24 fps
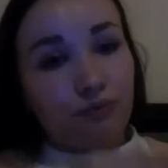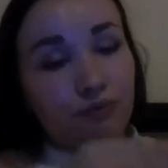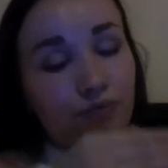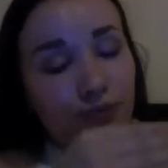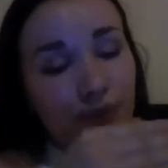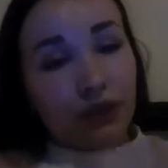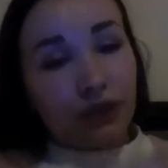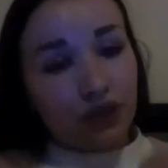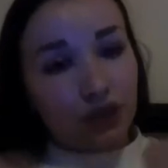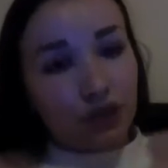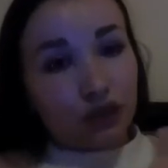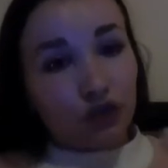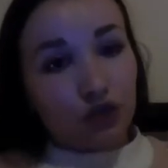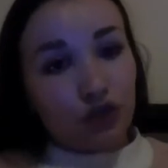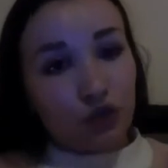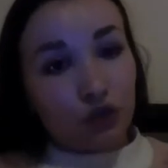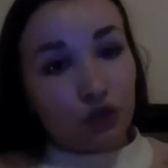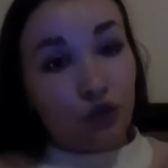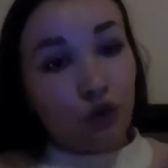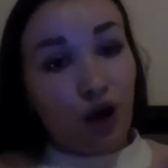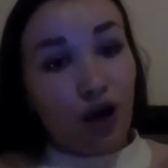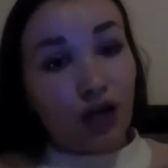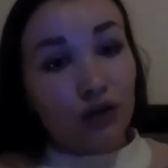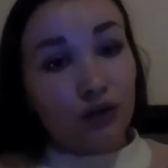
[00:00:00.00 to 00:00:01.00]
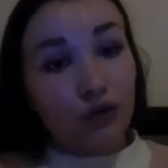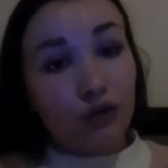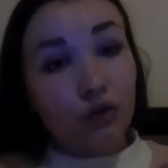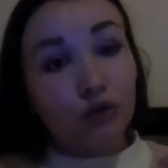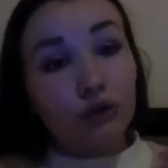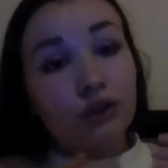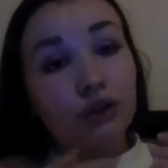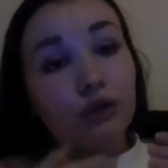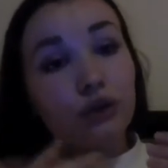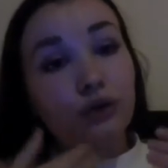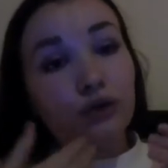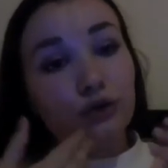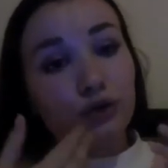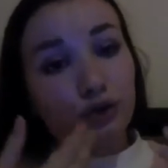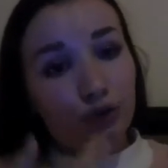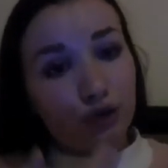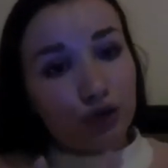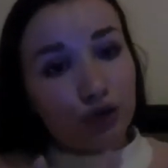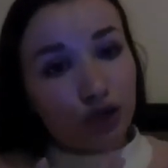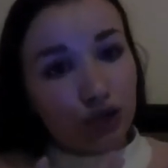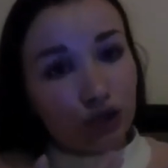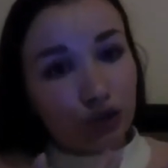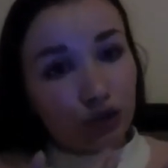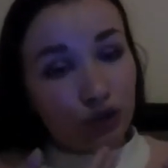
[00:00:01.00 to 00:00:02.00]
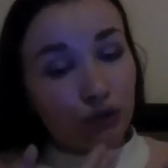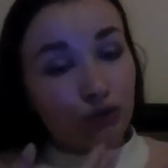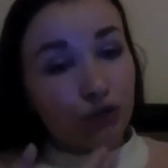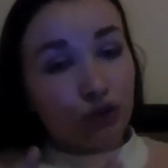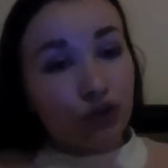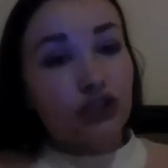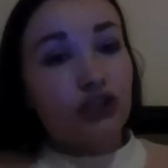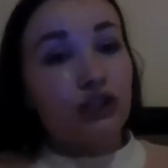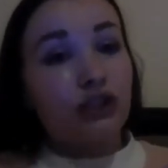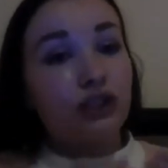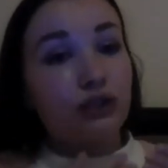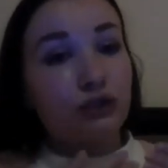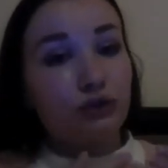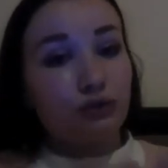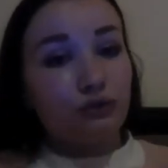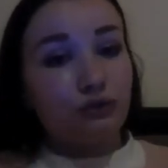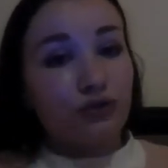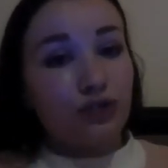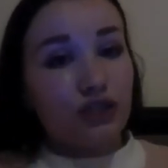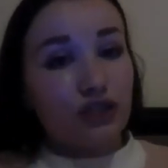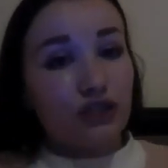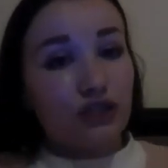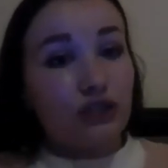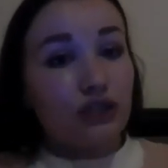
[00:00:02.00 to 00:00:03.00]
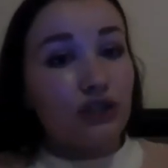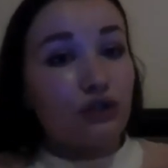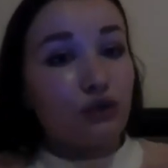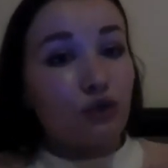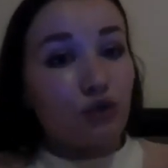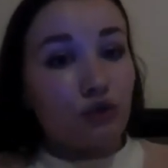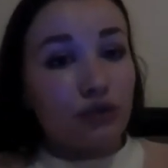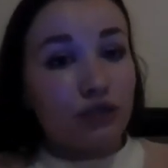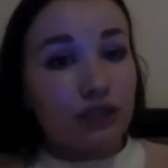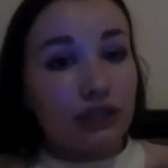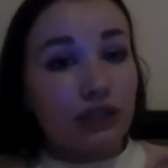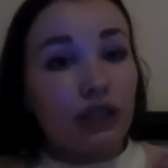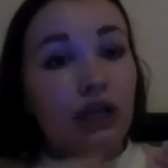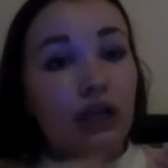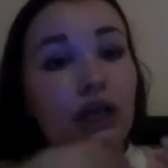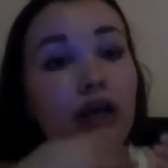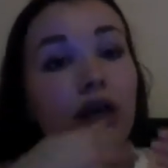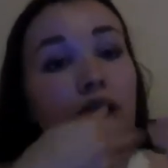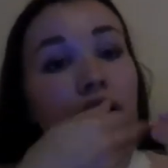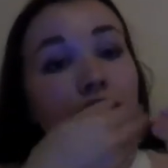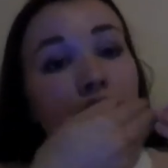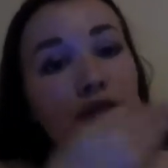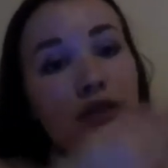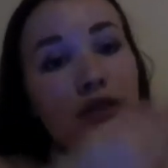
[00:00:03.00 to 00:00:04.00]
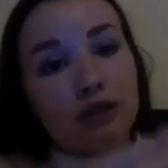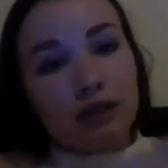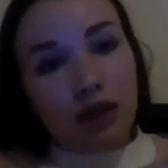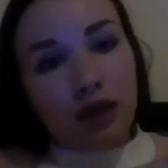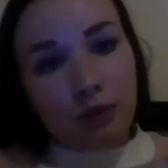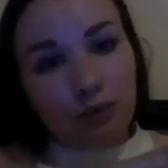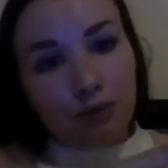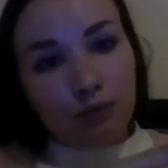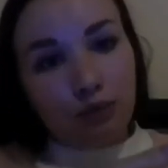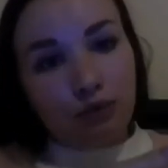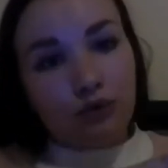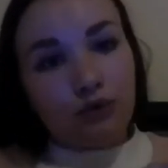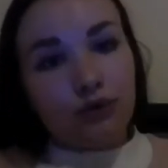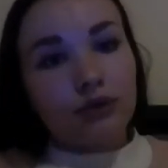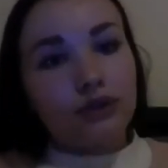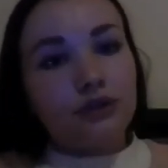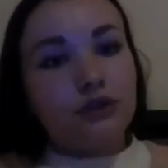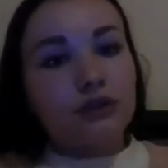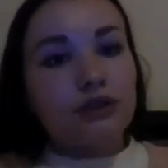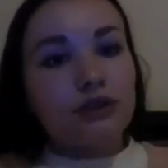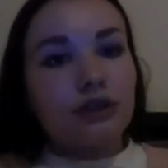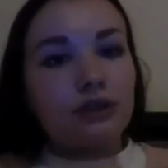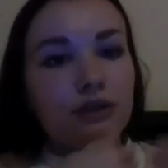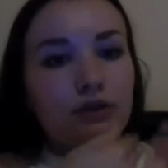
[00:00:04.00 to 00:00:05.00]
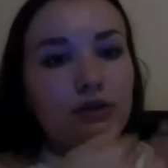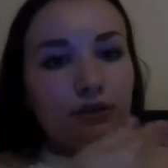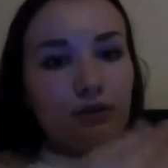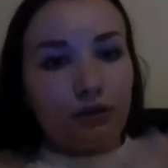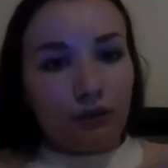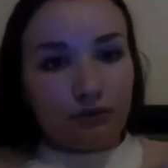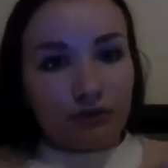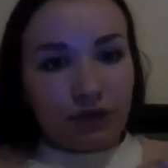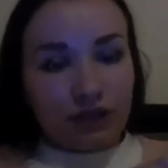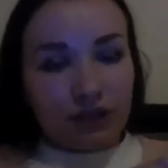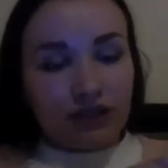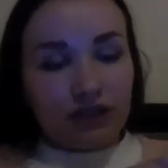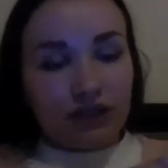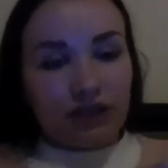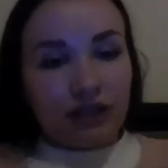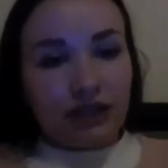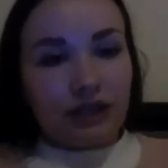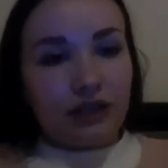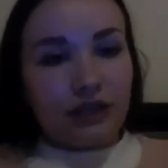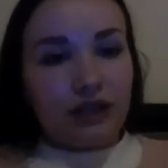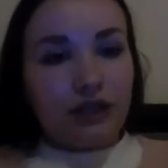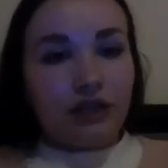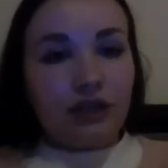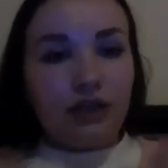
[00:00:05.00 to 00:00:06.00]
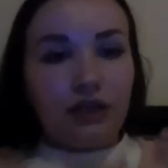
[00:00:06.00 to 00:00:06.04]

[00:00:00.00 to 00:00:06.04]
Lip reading: patients who are not urgent, who just need to visit a doctor at some point of the day.